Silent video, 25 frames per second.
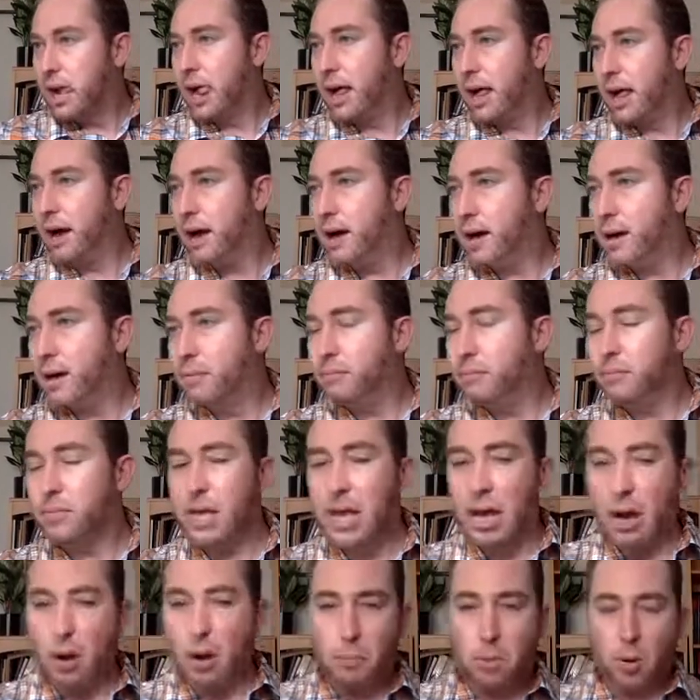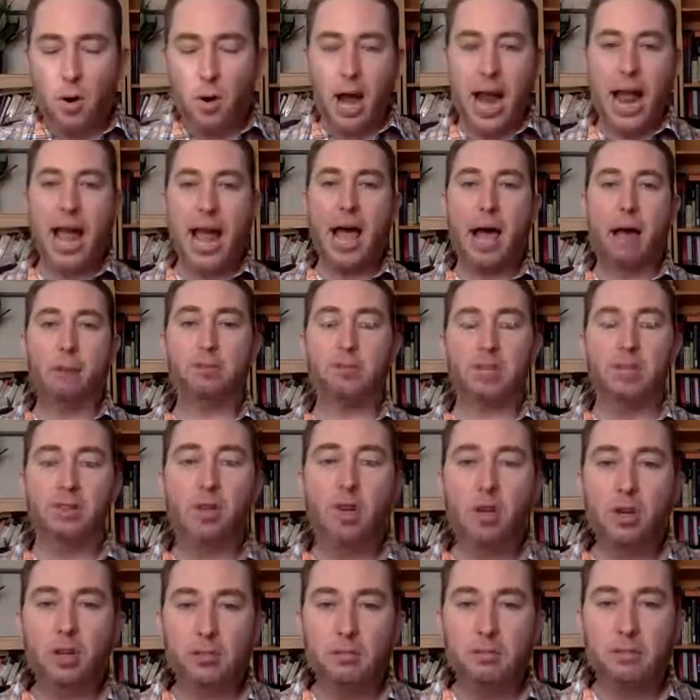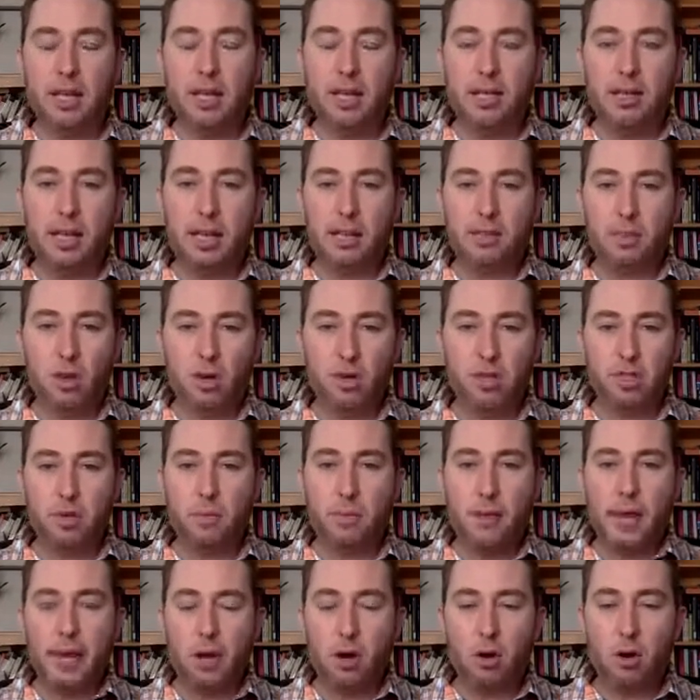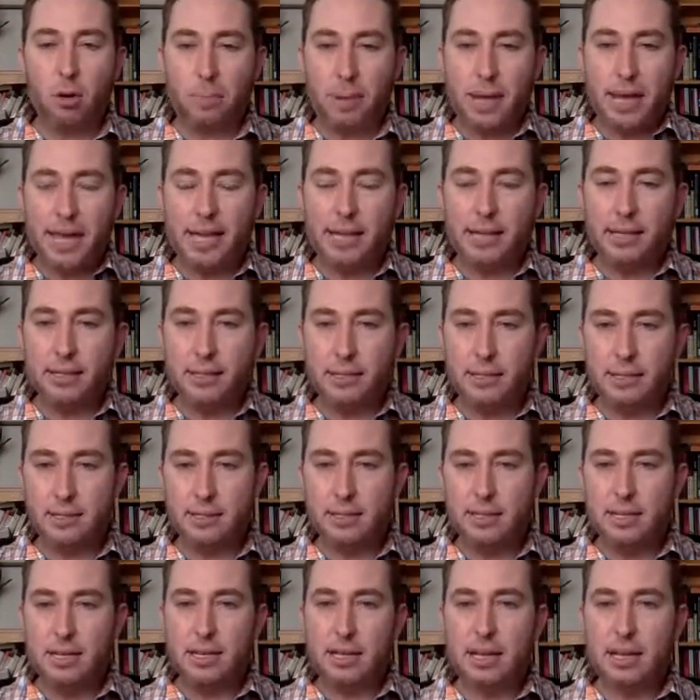perhaps it looked to many Europeans,